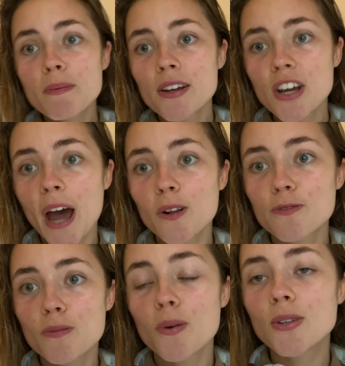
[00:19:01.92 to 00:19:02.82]
to my channel
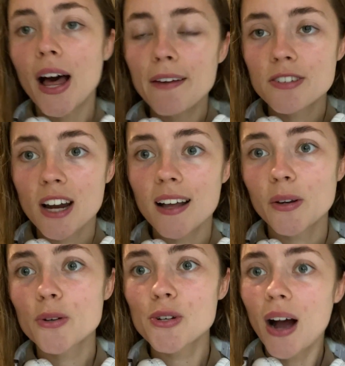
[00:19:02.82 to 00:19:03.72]
for more lifestyle
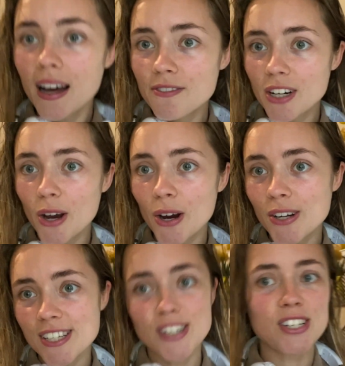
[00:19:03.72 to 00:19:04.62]
and also art
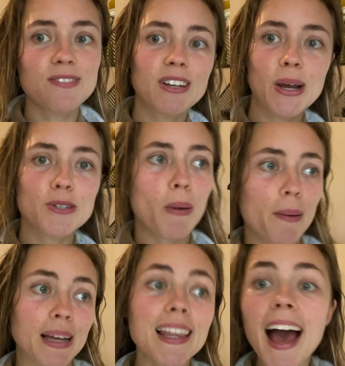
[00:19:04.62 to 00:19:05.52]
videos and just videos about
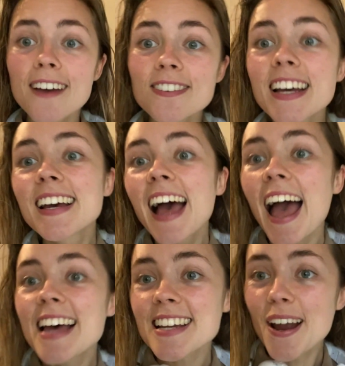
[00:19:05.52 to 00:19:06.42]
my life.
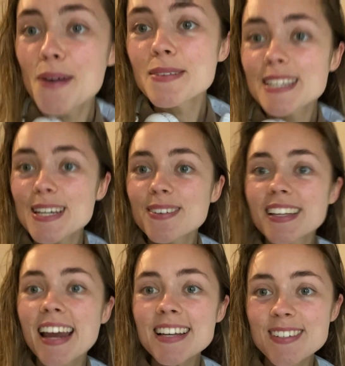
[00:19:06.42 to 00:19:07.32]
And I hope to see you in the
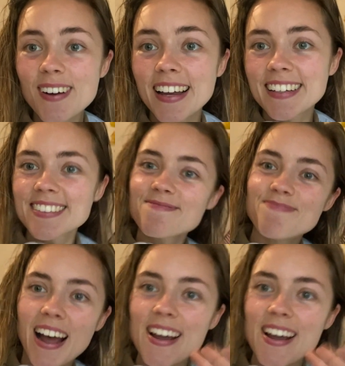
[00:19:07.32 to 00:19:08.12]
next one. Bye